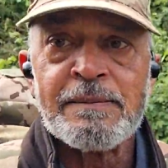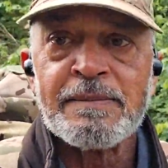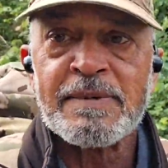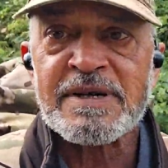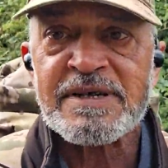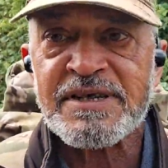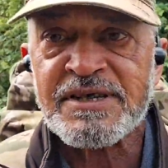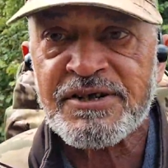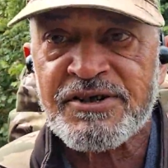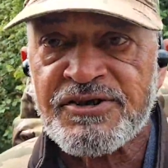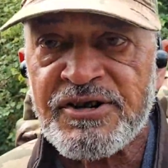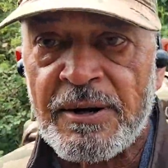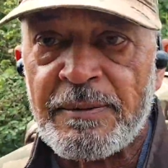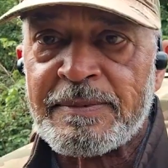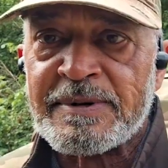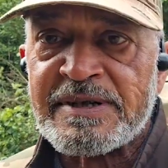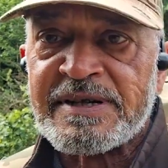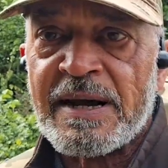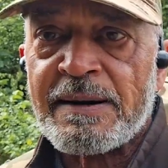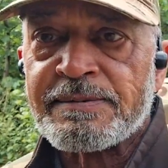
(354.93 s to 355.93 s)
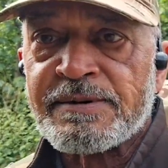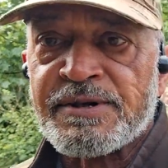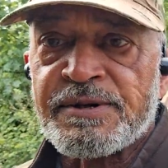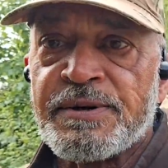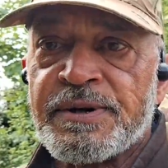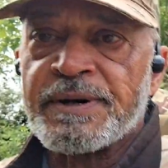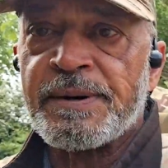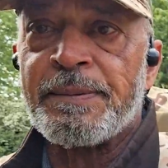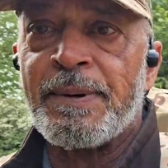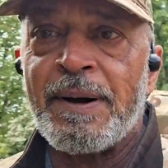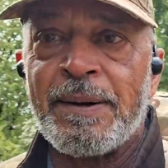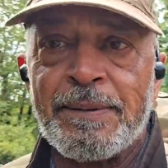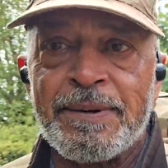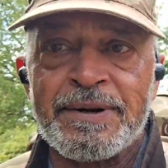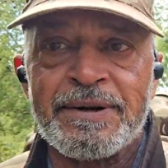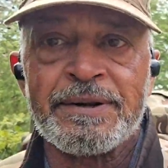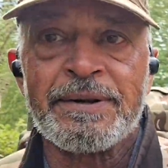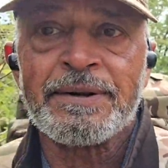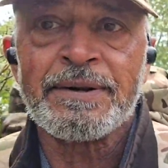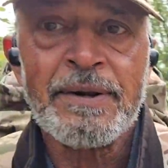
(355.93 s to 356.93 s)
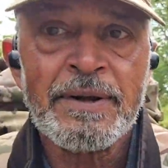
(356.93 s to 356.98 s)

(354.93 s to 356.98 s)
Mr. Trump is up to at the moment.